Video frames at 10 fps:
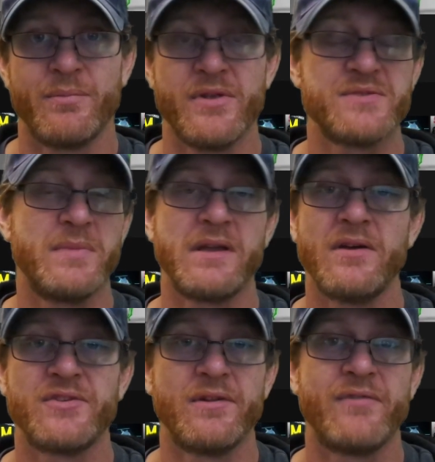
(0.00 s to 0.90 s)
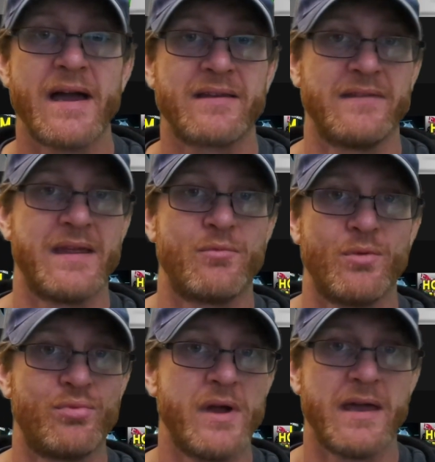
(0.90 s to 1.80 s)
just because of the fact that they were
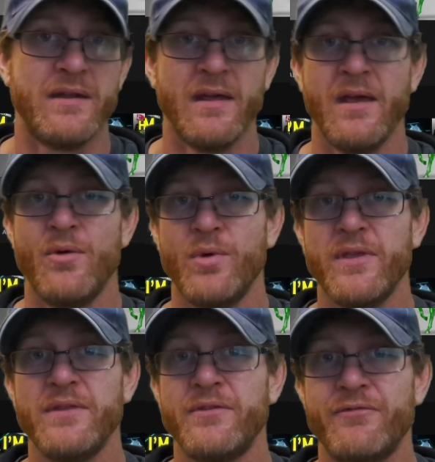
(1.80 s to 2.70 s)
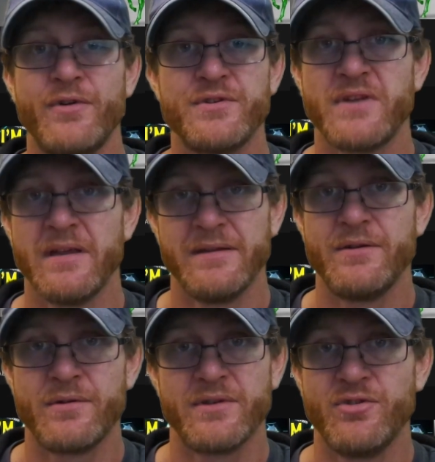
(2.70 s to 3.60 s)
bred within the first
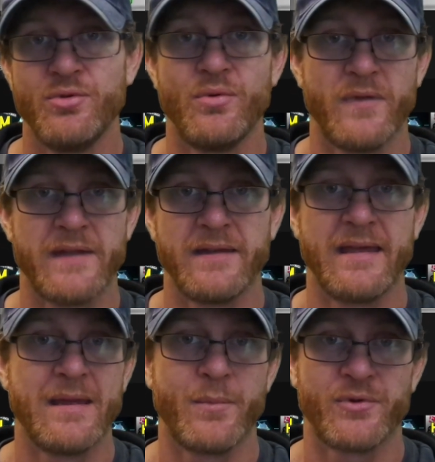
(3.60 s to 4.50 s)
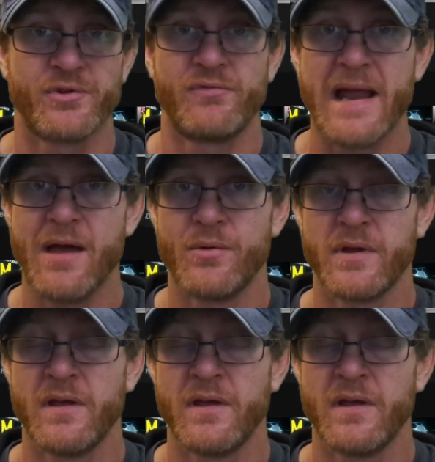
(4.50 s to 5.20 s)
year or two that the game was around.